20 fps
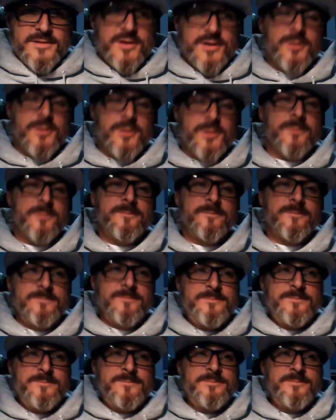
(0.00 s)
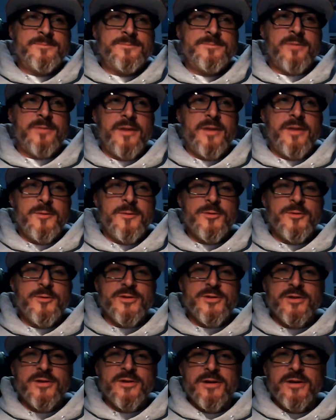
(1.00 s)
so it
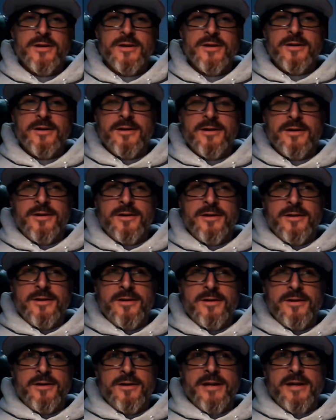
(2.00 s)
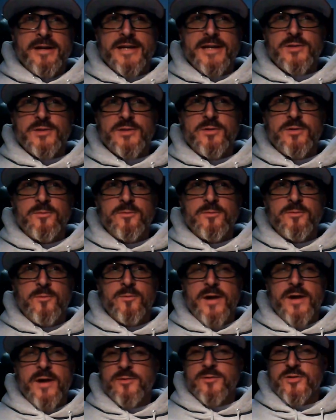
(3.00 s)
was, I guess,
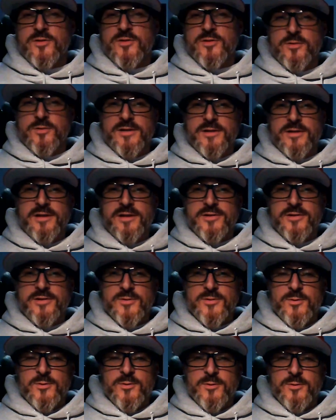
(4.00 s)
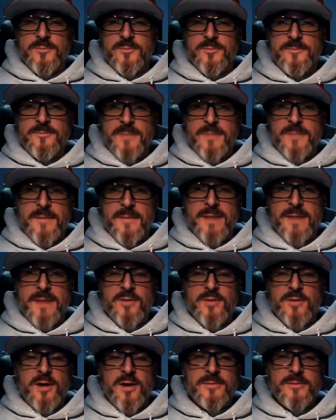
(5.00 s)
when I was 13 years old, my mom
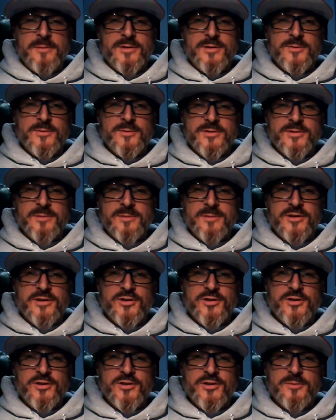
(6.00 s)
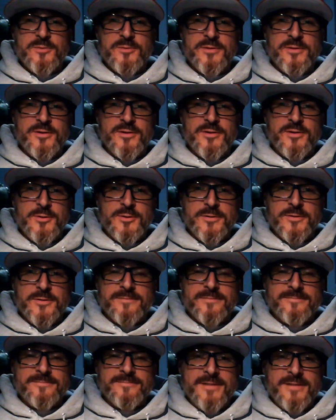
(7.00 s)
caught me doing something I shouldn't have been doing.
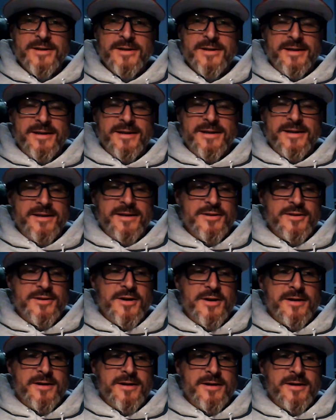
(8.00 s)
And